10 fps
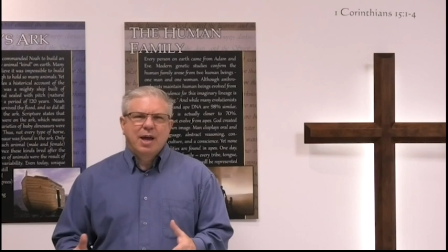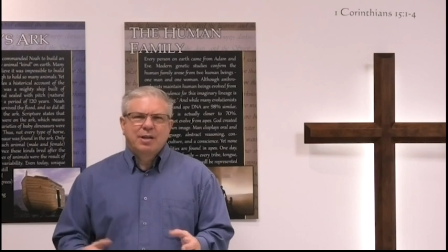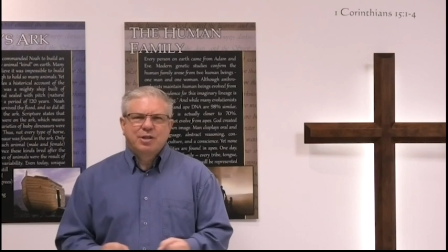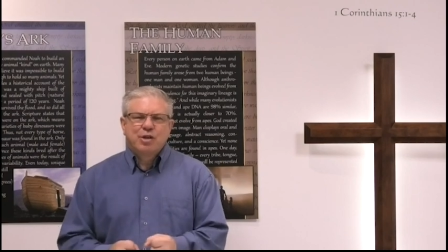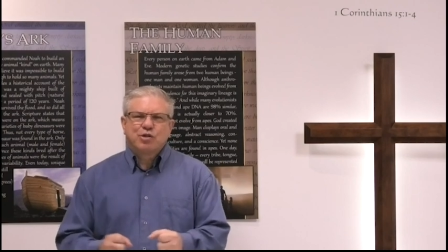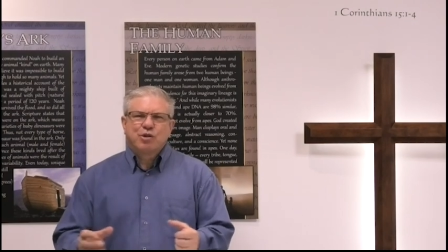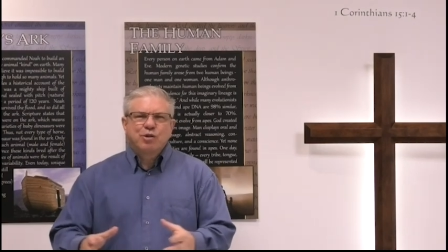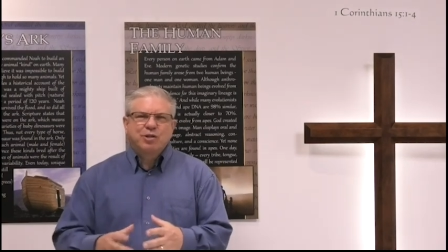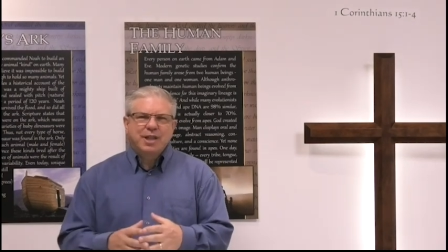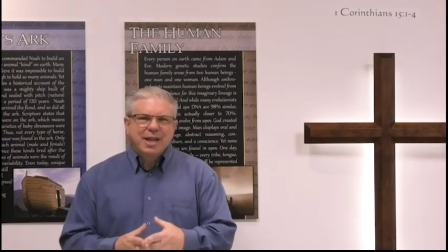As the
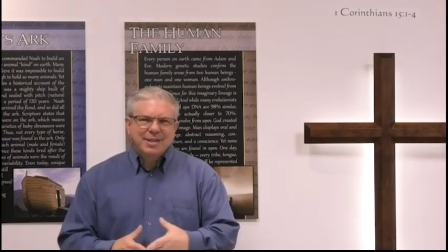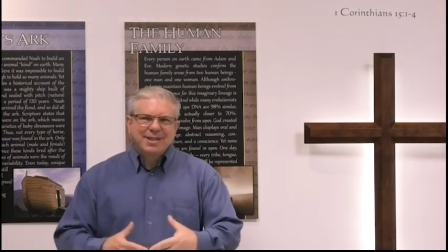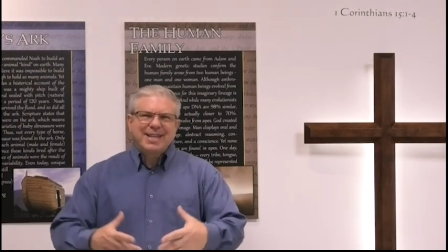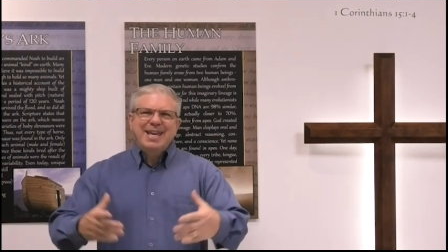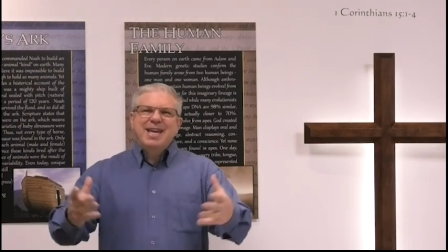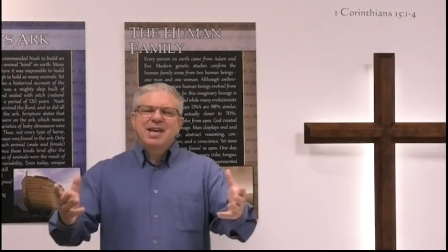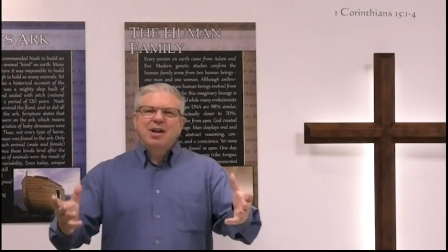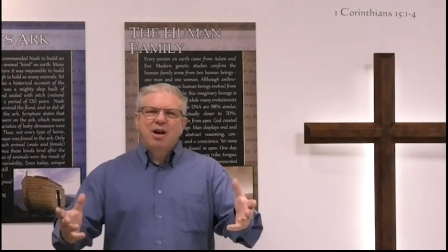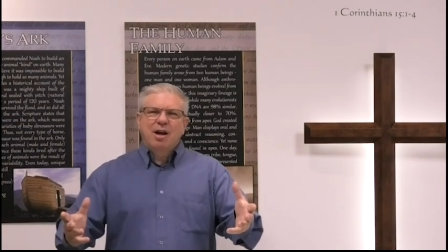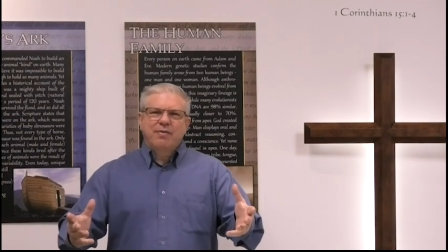eternal state is
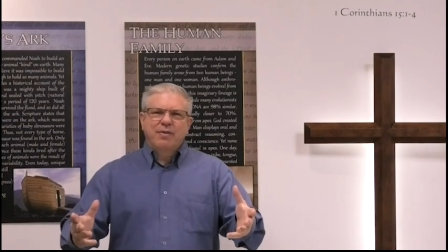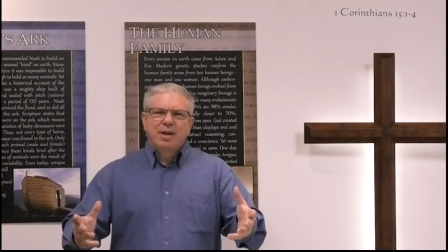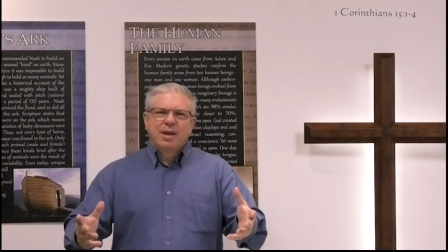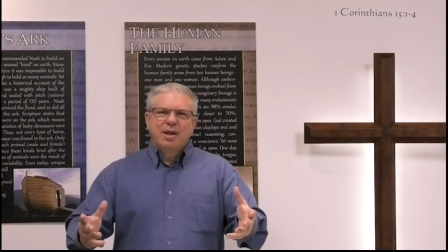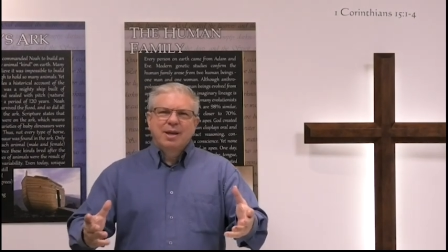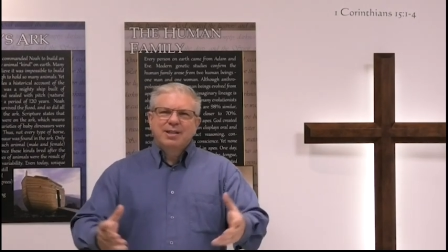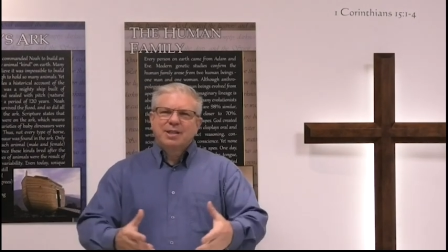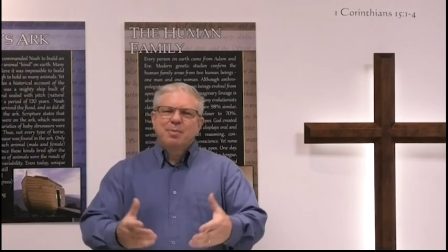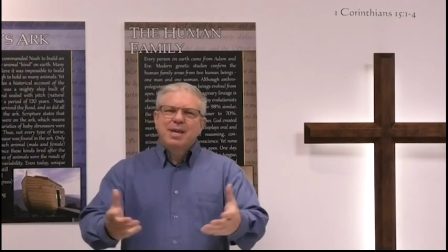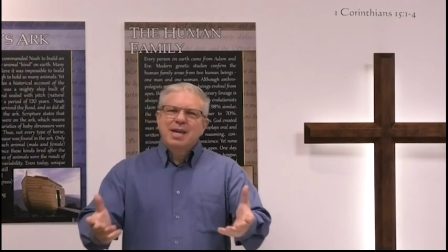kicking off,
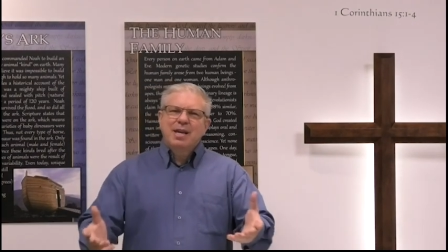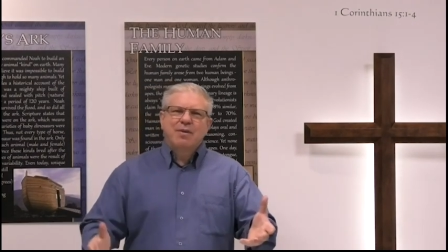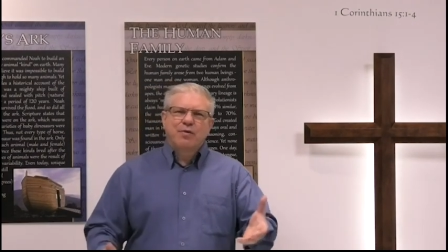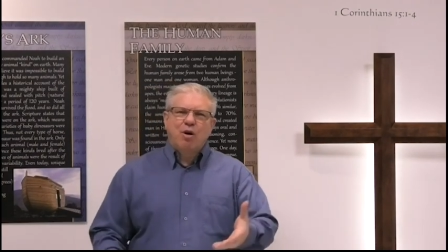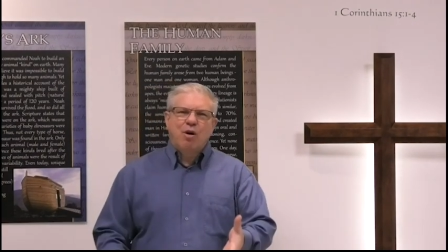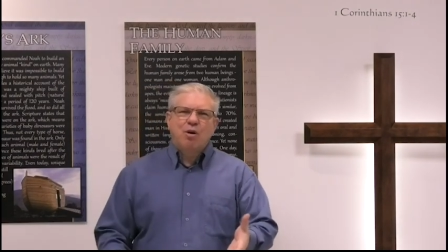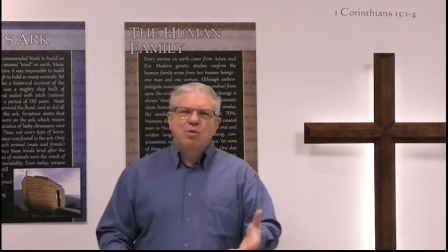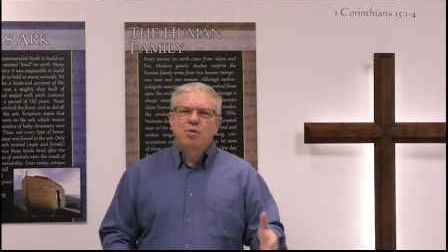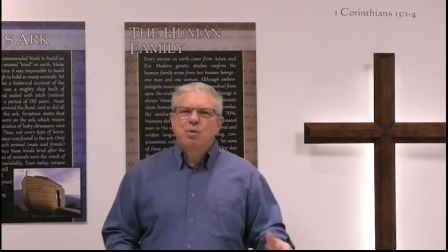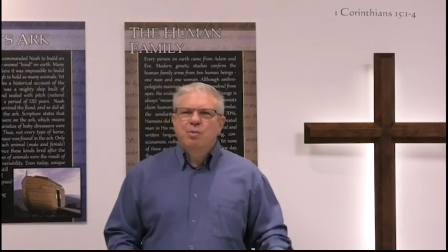it's the beginning for
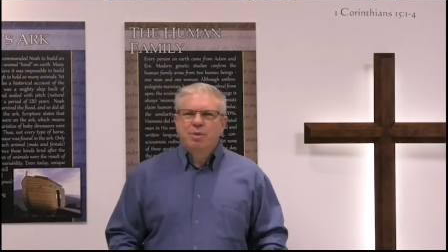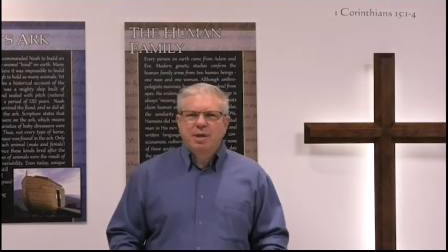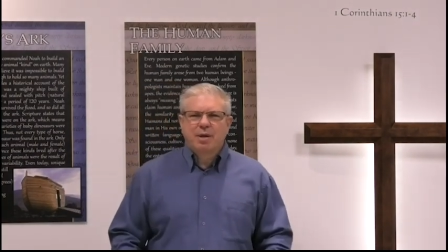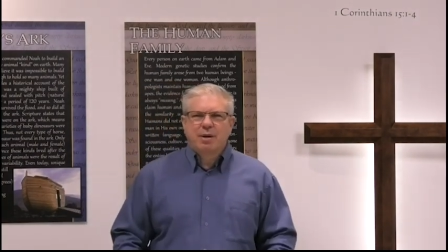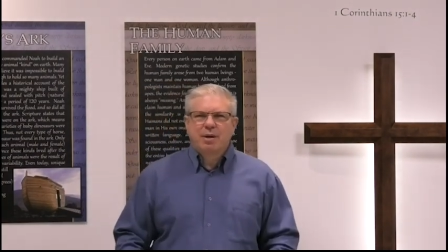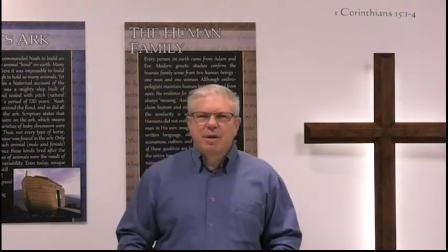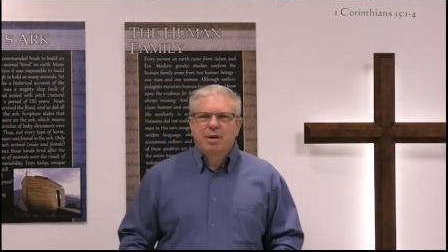all who will be there.